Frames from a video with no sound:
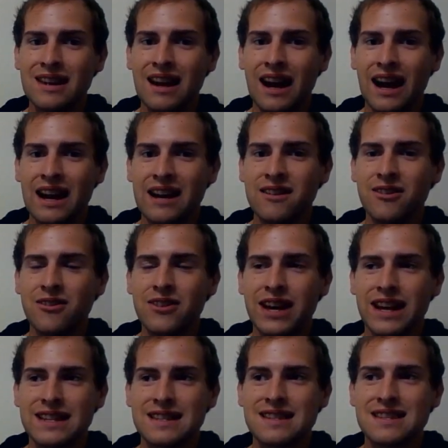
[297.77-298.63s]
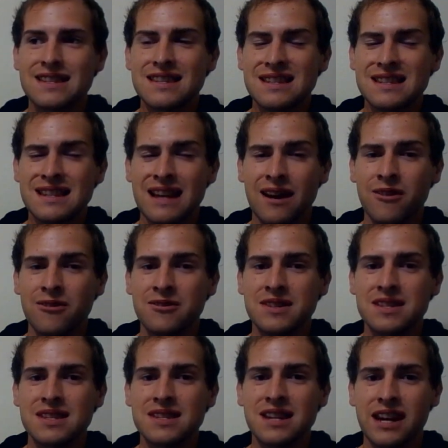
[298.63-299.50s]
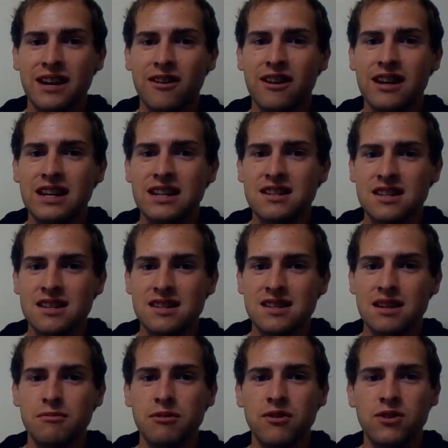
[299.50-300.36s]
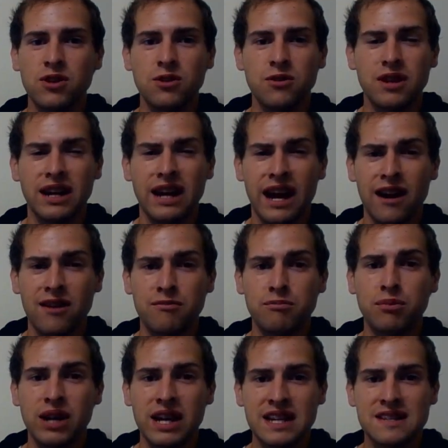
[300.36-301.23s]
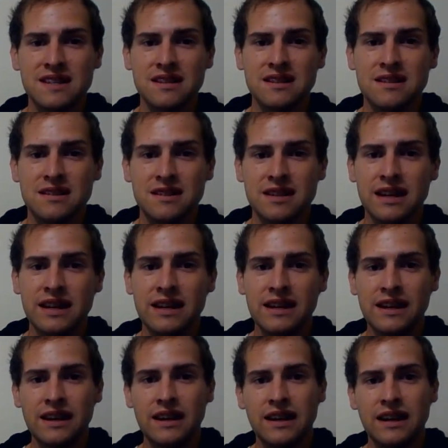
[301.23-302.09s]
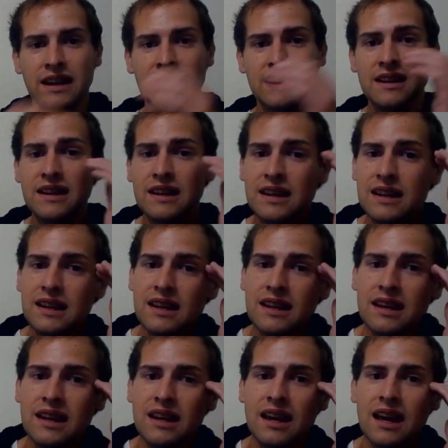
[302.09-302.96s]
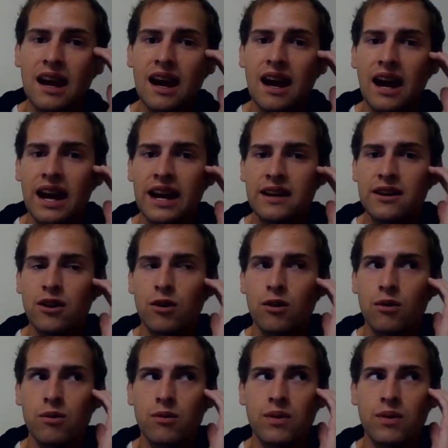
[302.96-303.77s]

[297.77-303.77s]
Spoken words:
I know that sounds scary to some of you that have braces, and I know